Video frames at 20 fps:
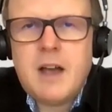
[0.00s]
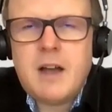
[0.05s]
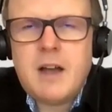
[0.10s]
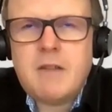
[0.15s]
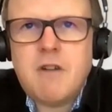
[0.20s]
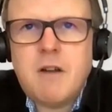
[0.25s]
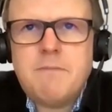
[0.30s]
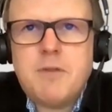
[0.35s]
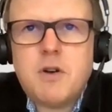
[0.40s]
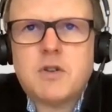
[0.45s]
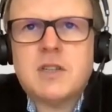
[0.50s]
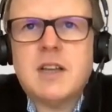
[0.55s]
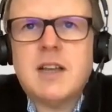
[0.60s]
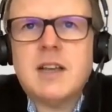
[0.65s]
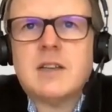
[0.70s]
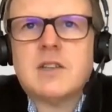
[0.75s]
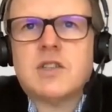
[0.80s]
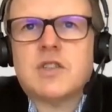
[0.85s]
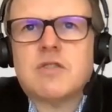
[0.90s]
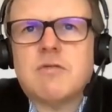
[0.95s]

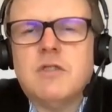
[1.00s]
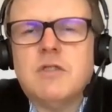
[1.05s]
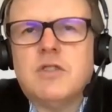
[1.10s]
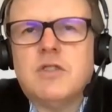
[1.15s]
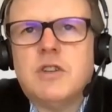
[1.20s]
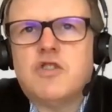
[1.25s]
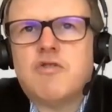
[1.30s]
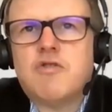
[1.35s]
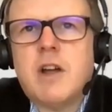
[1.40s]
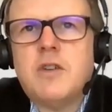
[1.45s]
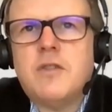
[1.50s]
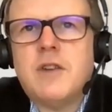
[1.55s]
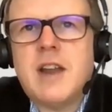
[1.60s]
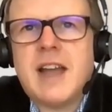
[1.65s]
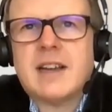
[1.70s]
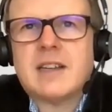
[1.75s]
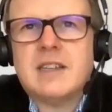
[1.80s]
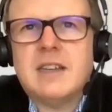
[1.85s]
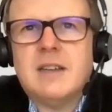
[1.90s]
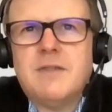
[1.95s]
robotics through to drone
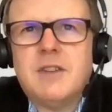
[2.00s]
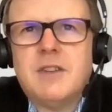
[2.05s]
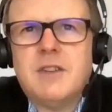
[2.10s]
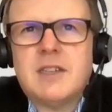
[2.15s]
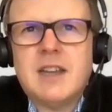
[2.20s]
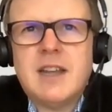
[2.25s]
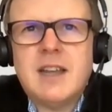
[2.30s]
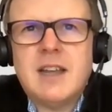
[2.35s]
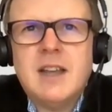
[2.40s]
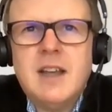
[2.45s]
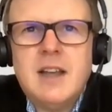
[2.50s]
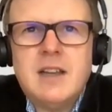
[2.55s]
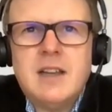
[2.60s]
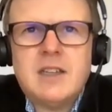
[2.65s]
activity